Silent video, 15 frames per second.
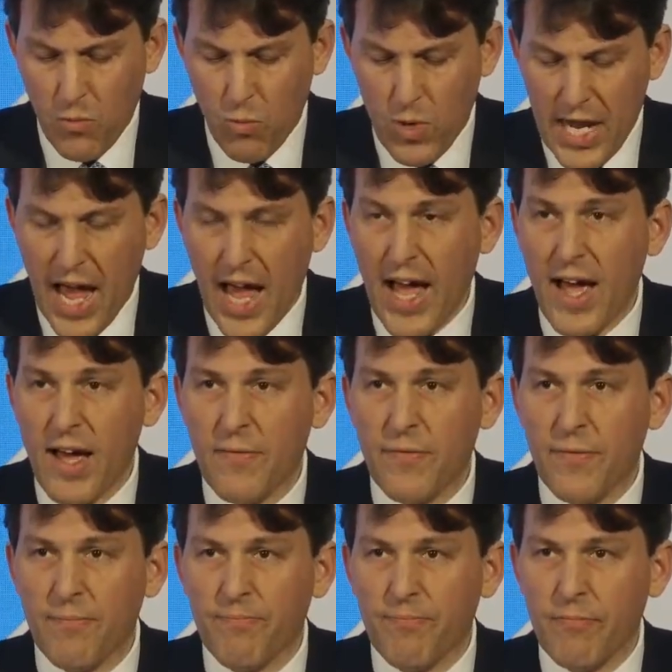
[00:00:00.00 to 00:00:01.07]
We have
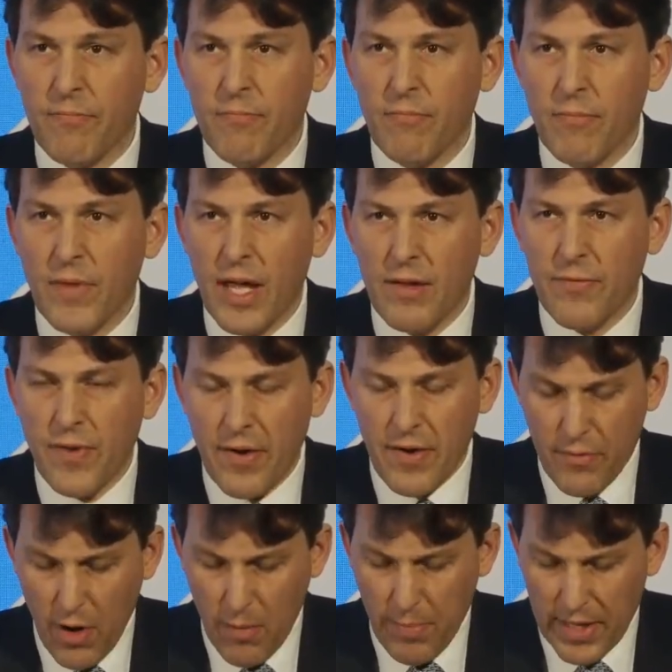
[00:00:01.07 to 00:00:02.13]
a
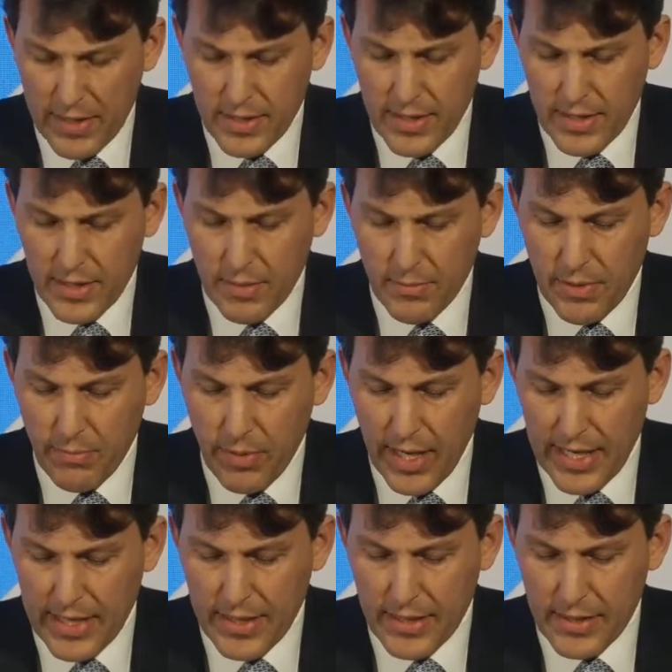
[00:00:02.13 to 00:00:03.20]
very robust system in
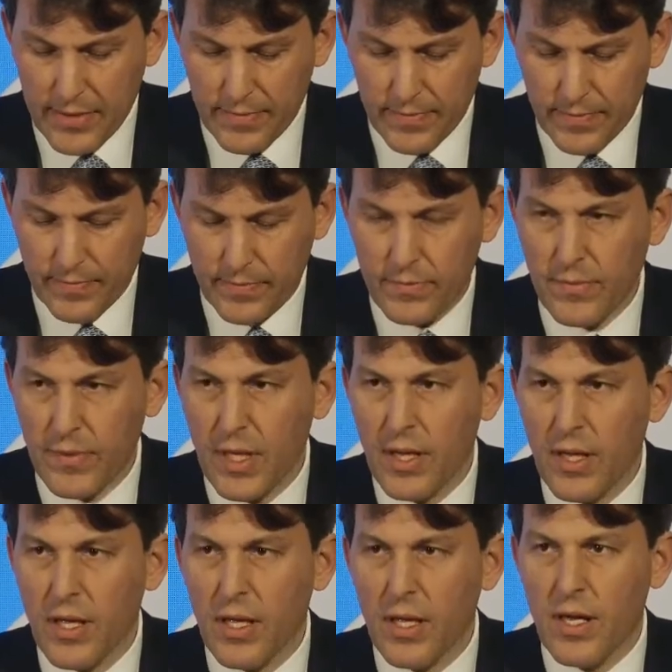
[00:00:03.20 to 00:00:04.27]
place,
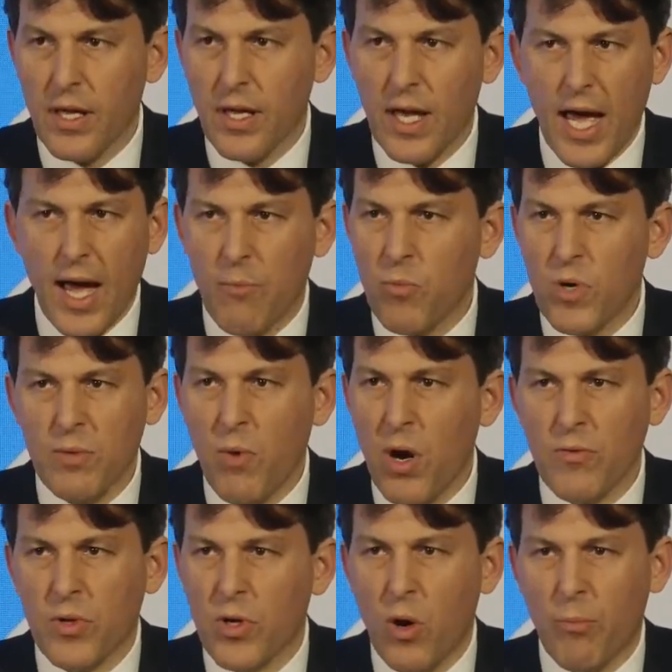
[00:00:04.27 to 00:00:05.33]
and we
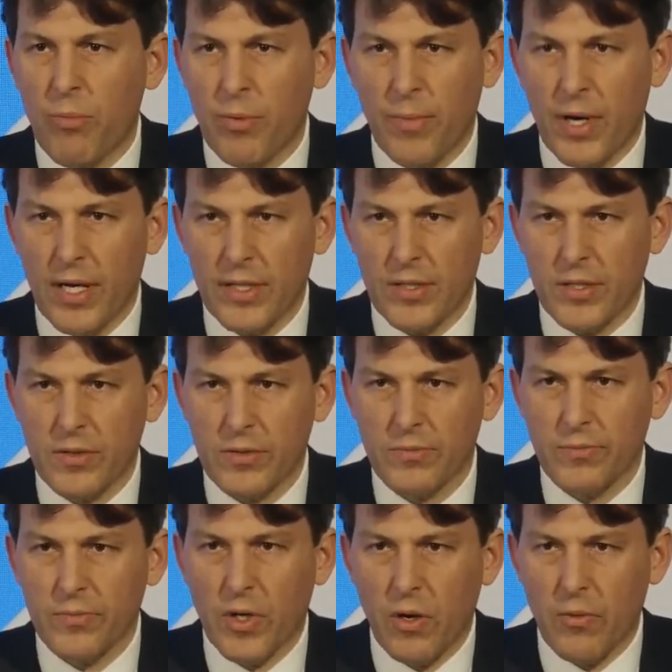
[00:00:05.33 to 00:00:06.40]
won't compromise
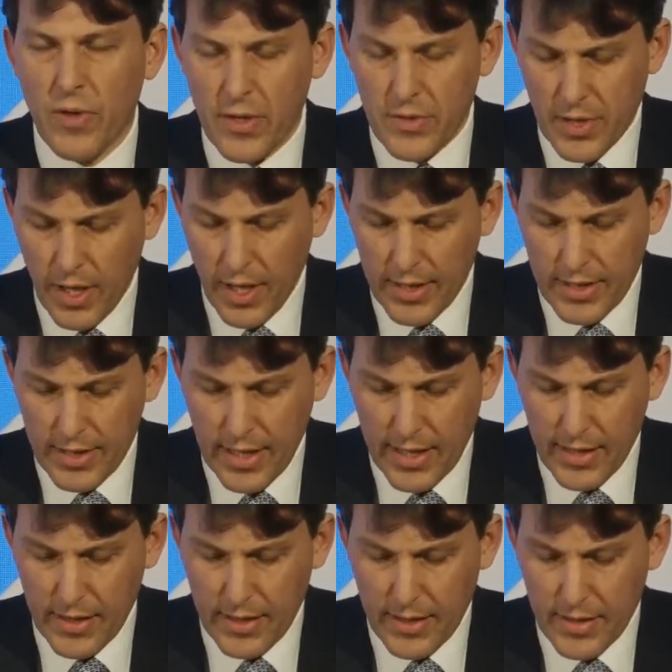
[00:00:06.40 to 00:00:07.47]
on those high
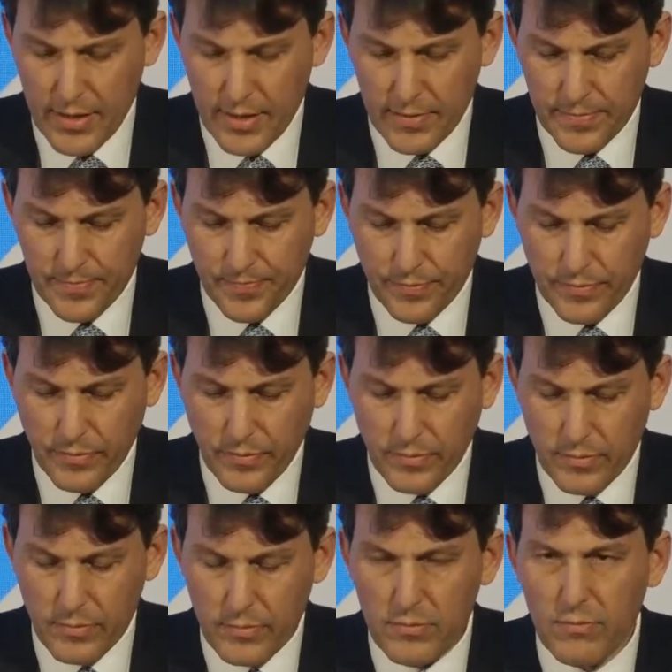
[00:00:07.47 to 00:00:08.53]
standards.
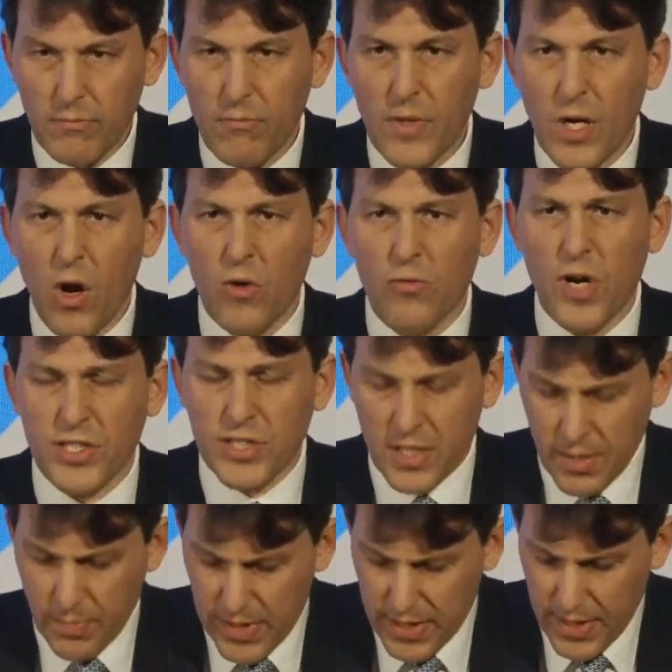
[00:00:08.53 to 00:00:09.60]
On Russia
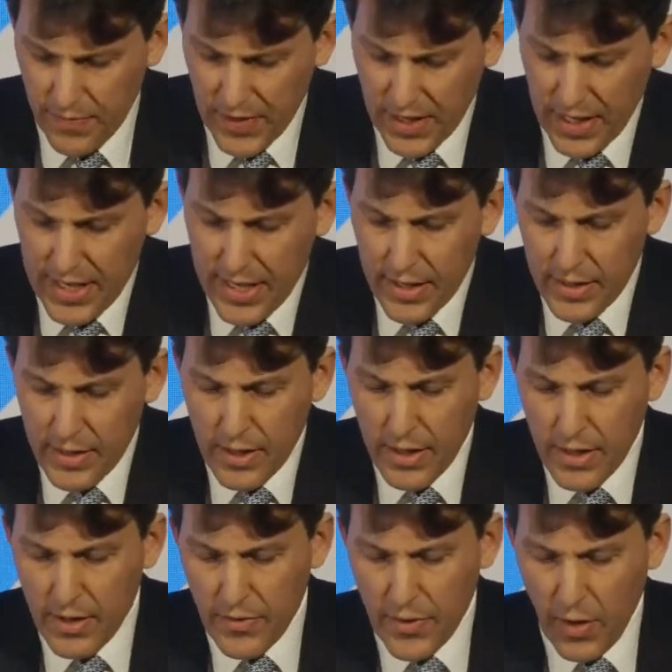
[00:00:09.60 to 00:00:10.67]
specifically,
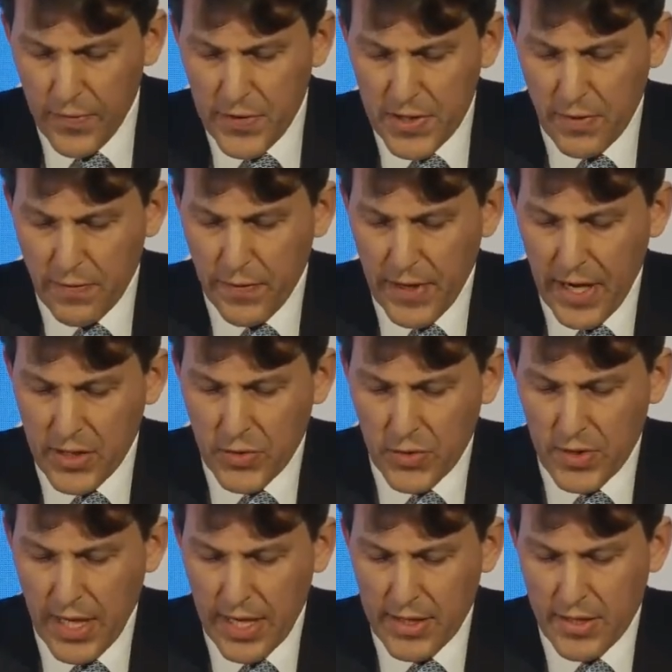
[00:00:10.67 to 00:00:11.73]
the Office of Financial
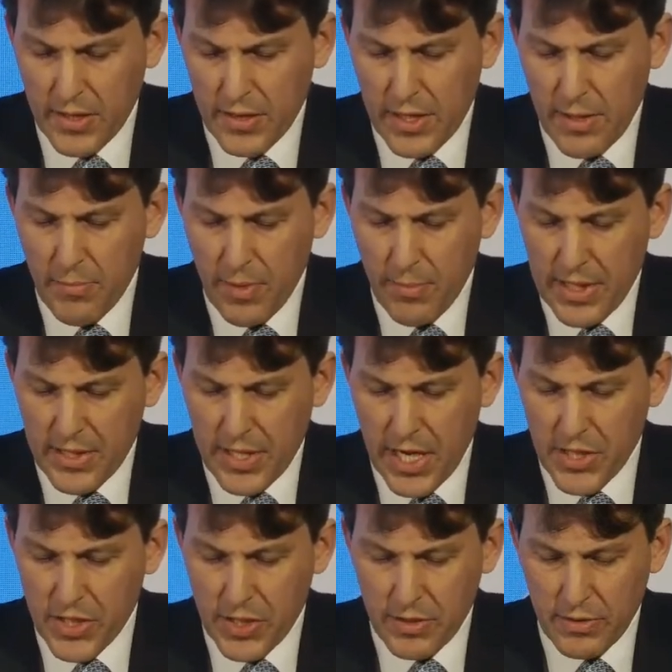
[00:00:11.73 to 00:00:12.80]
Sanctions
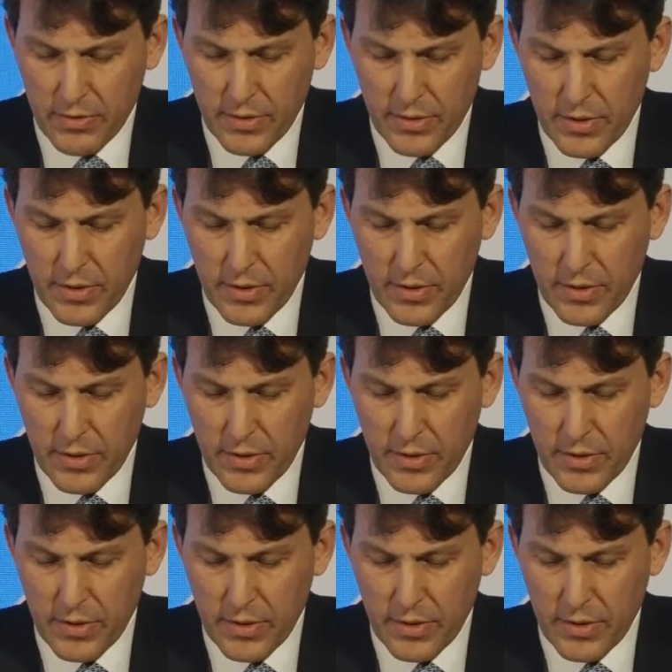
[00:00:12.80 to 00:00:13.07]
Implementation